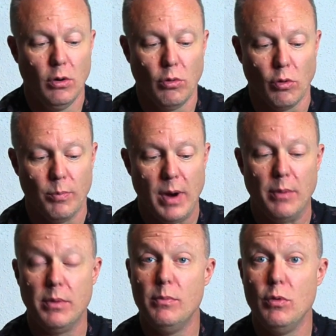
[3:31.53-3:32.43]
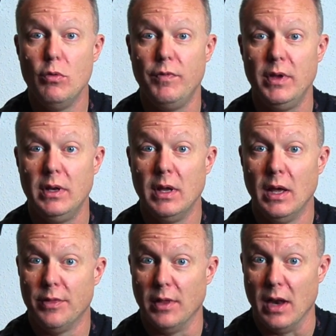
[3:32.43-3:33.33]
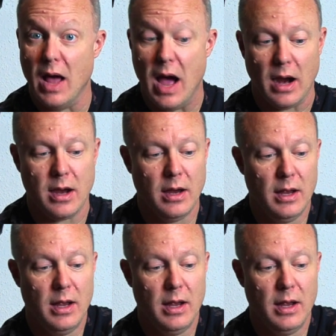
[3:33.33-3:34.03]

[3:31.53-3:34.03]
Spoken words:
or by removing the lock